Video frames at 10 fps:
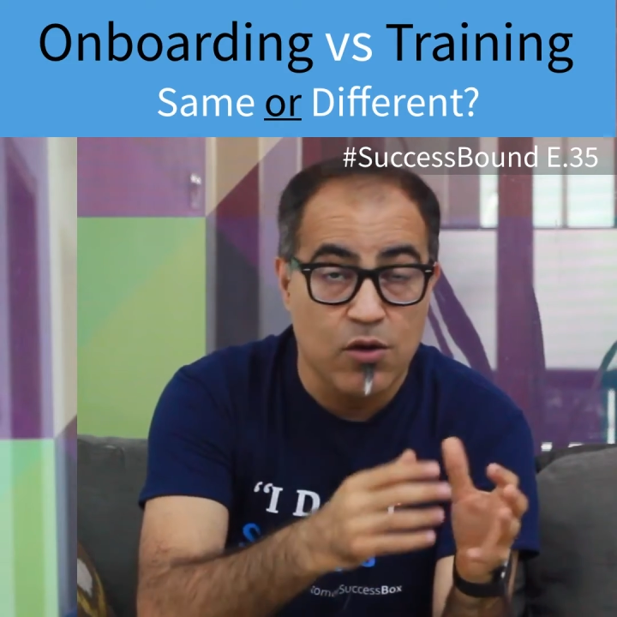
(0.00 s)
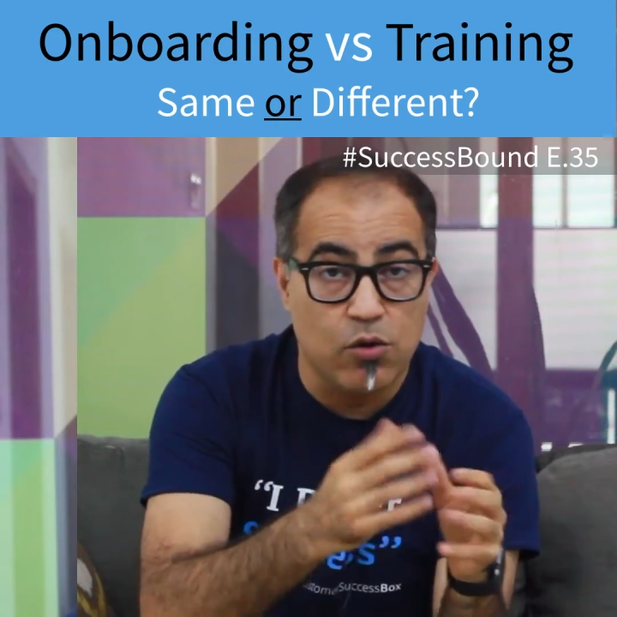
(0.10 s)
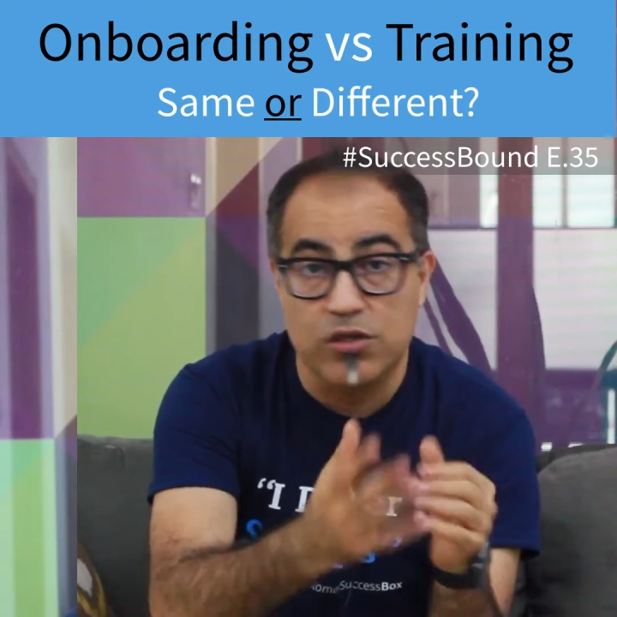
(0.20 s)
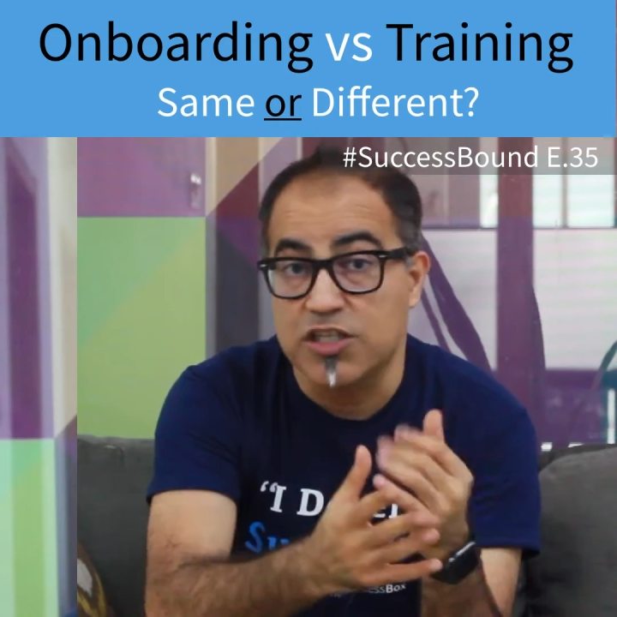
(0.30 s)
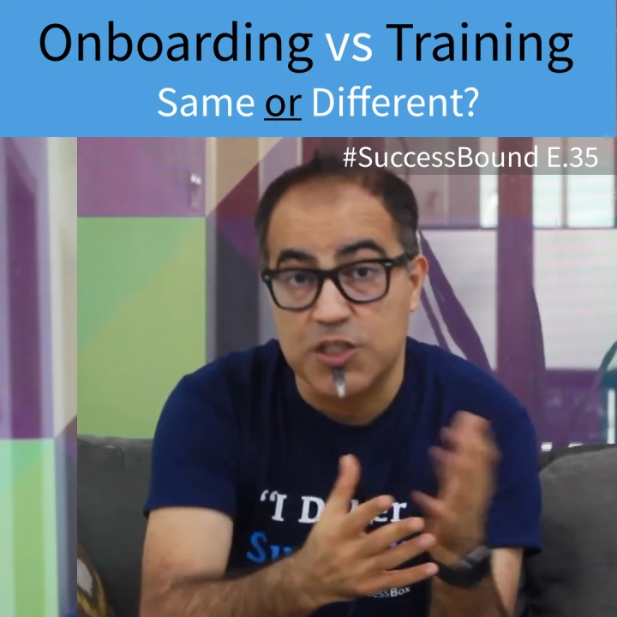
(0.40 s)

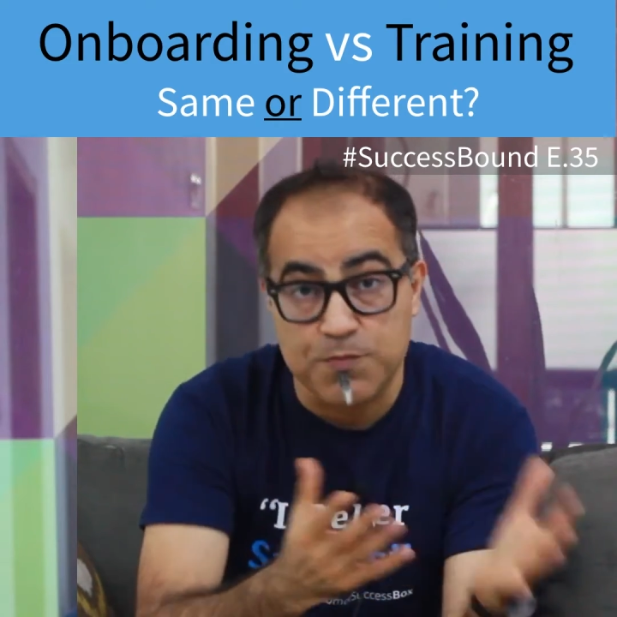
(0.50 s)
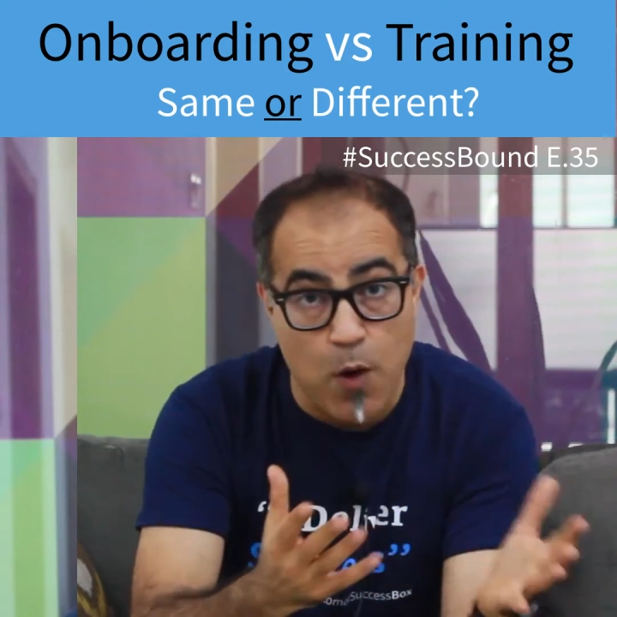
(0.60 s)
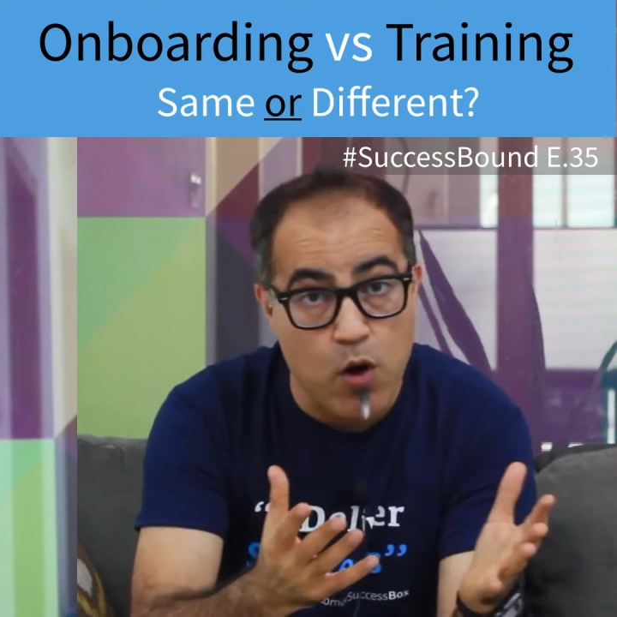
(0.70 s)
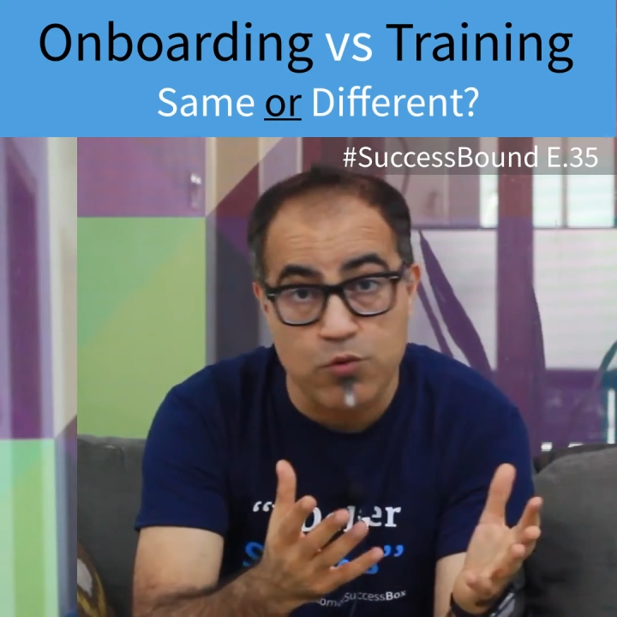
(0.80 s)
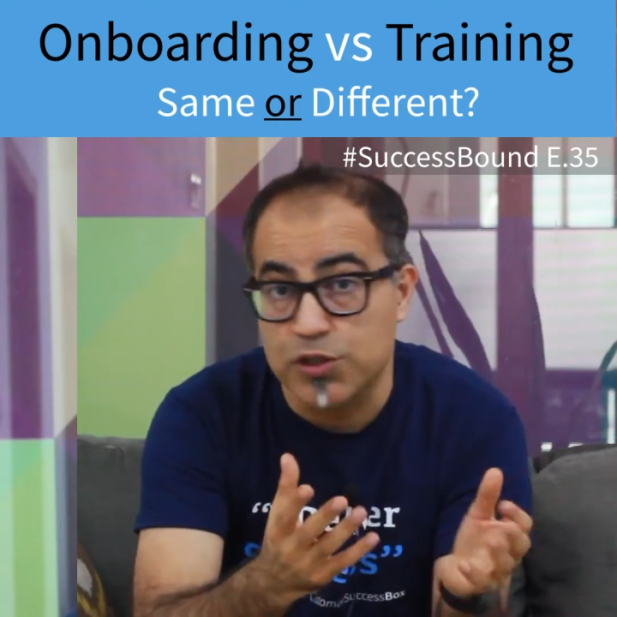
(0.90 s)
or the
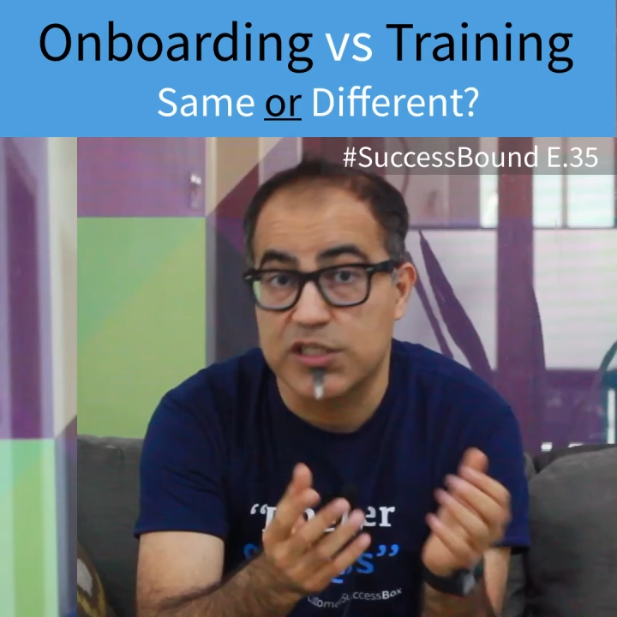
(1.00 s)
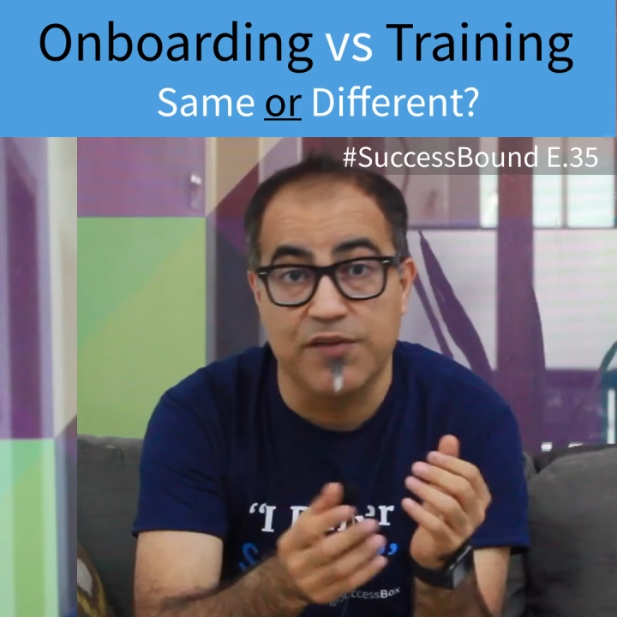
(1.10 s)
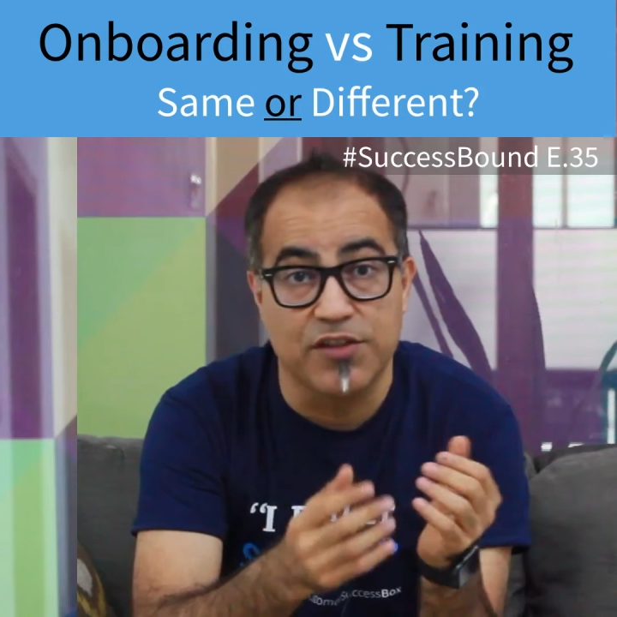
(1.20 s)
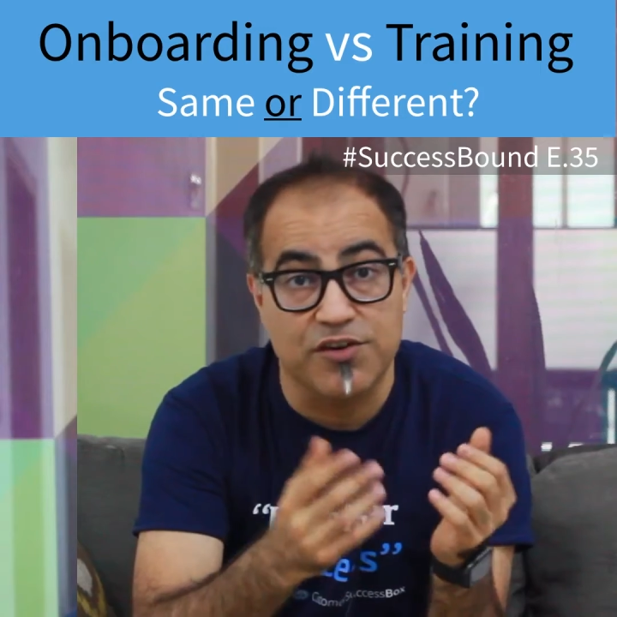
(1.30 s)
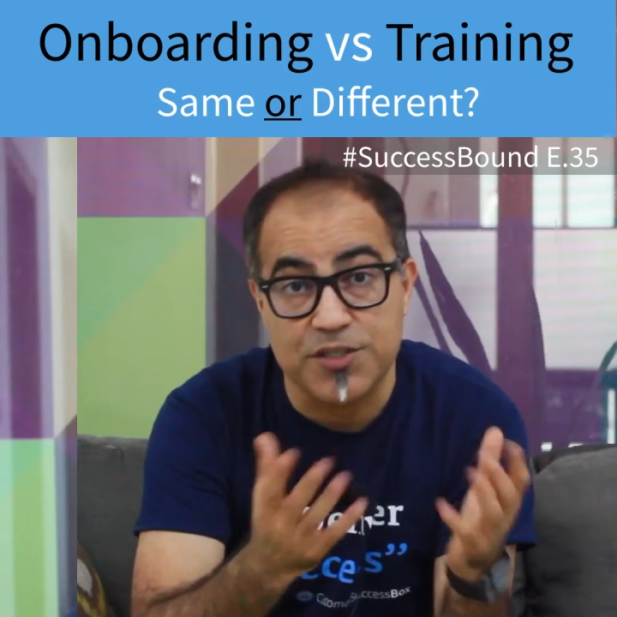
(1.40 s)
SPOC who is
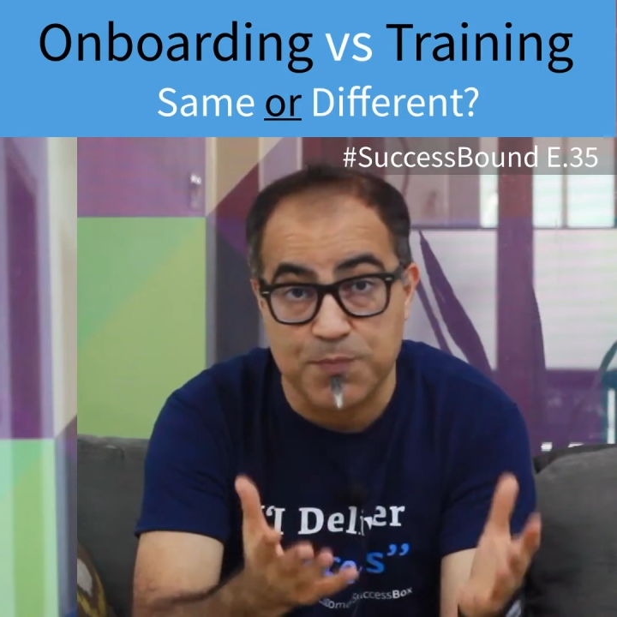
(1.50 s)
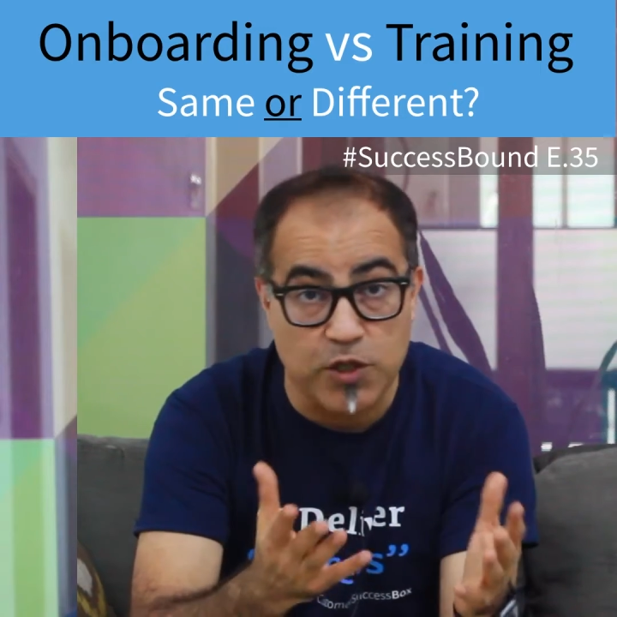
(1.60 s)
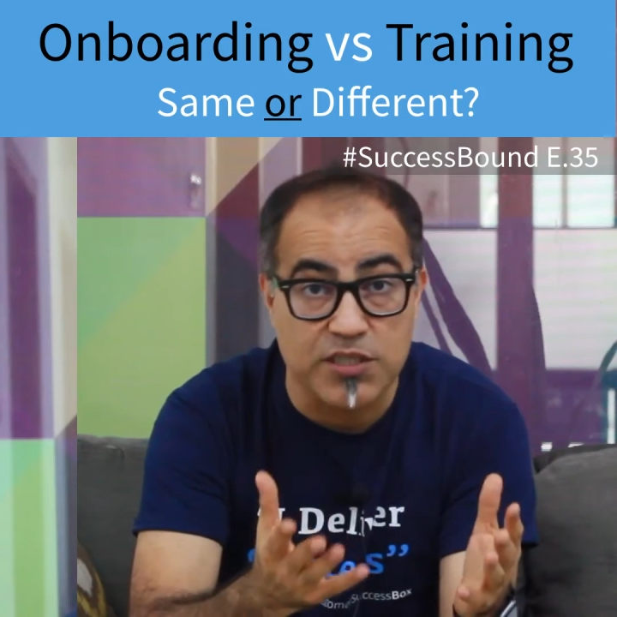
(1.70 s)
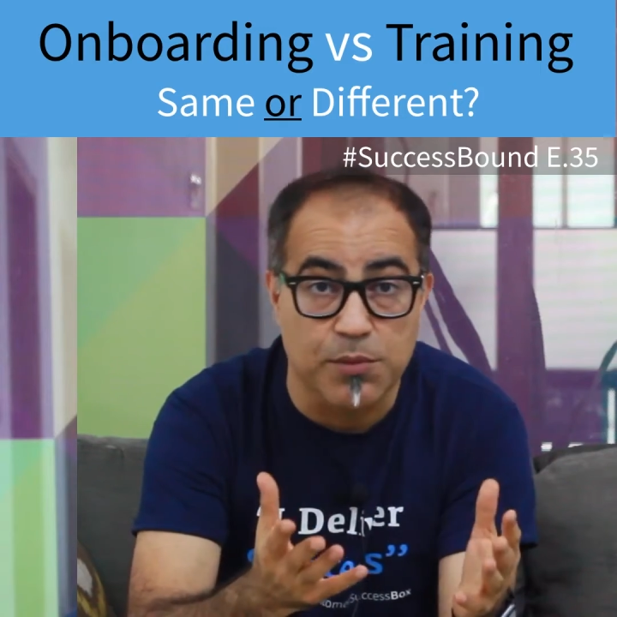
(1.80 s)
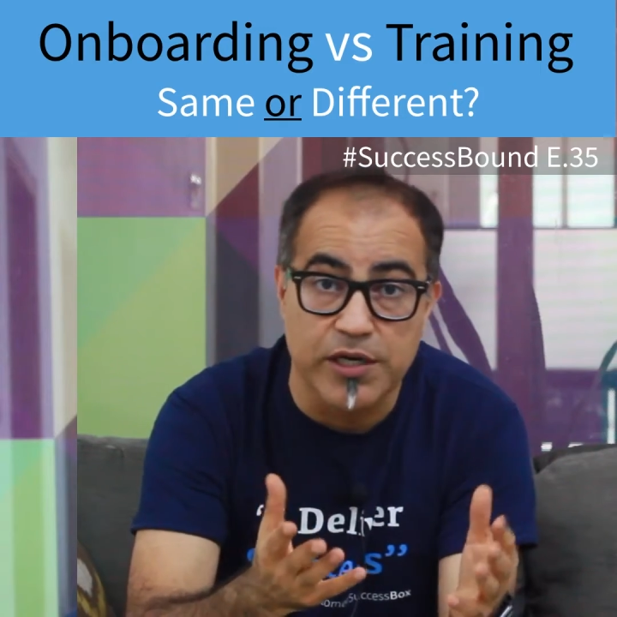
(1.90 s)
given the
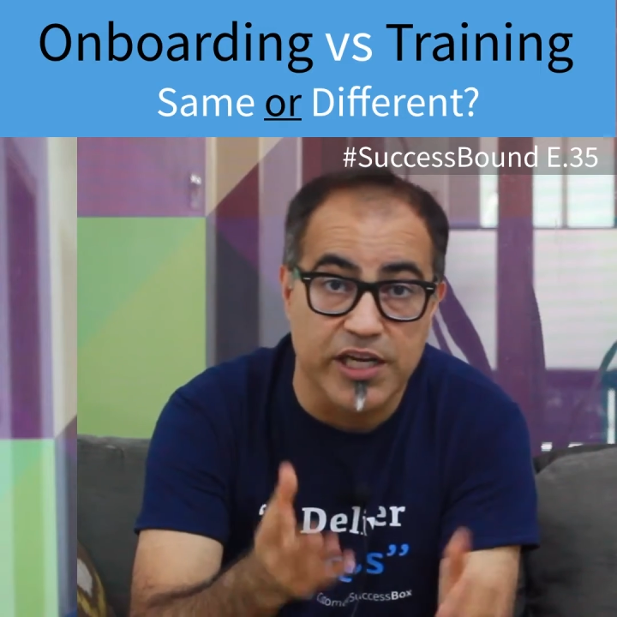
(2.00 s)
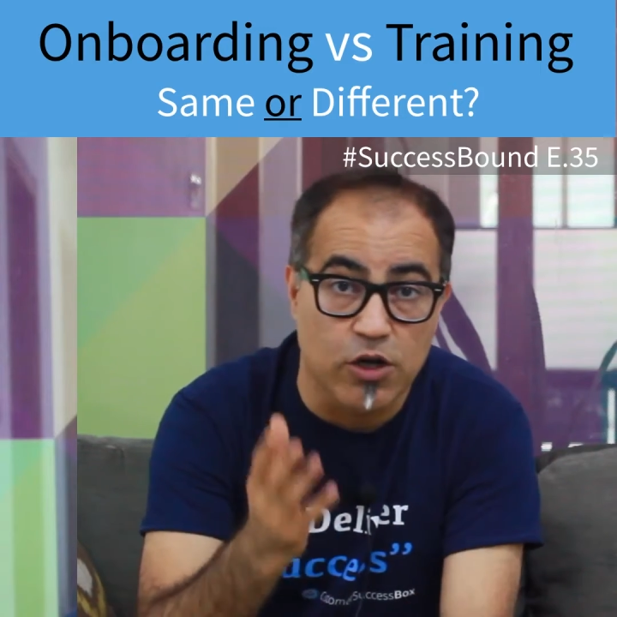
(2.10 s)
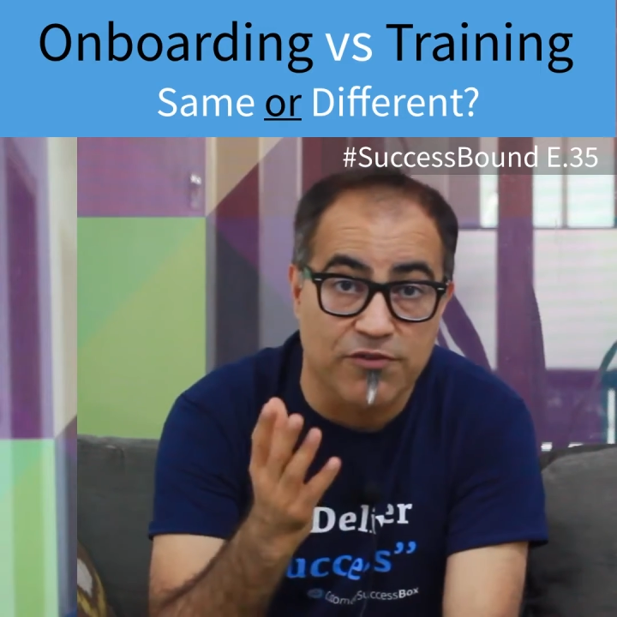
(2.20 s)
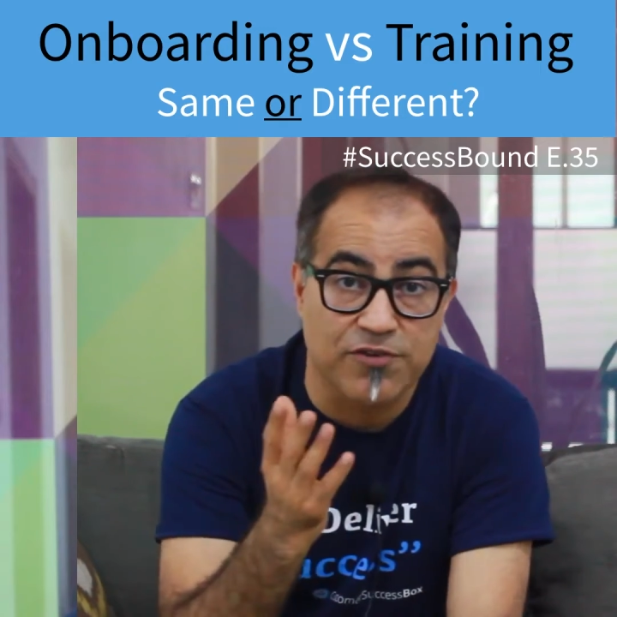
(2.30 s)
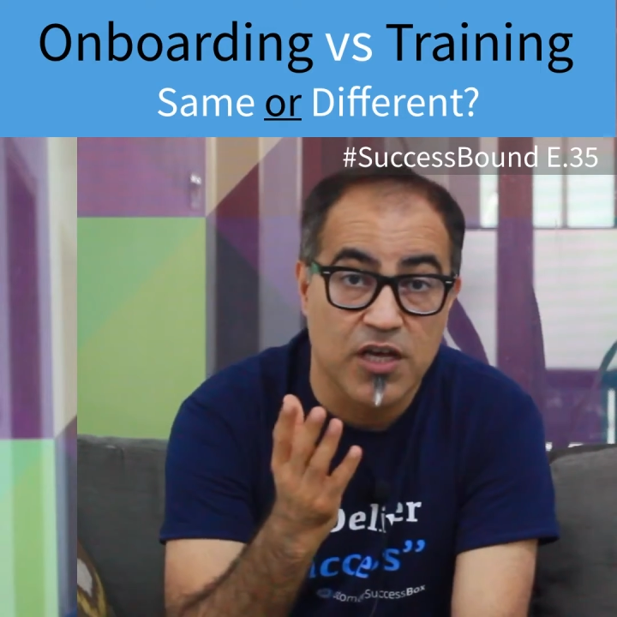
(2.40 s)
responsibility
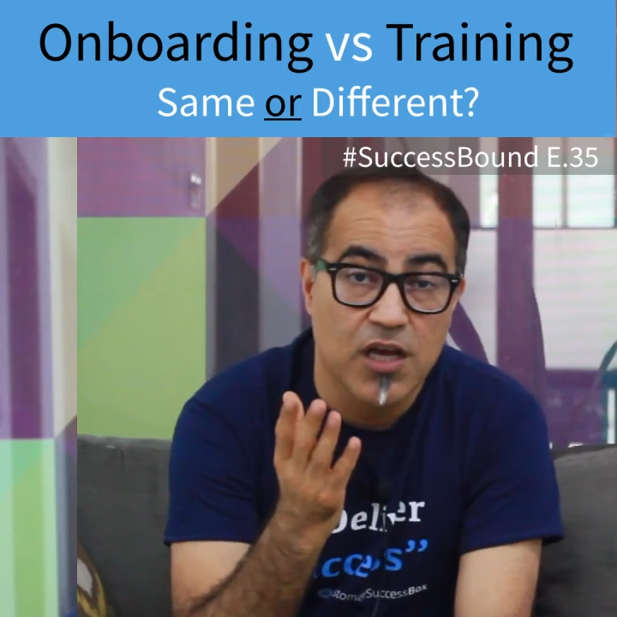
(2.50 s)
of